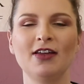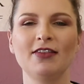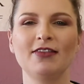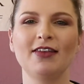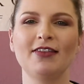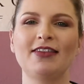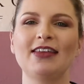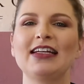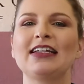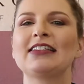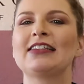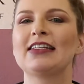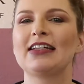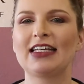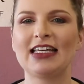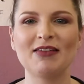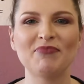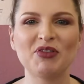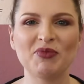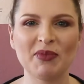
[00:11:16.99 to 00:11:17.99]
the things that
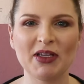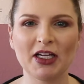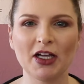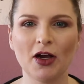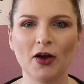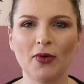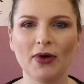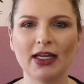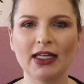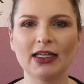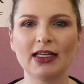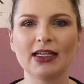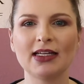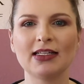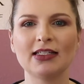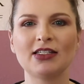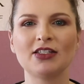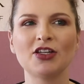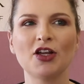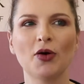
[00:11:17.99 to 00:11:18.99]
keeps me going,
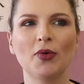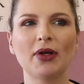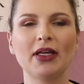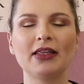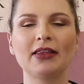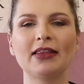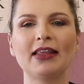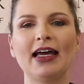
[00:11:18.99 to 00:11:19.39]
is knowing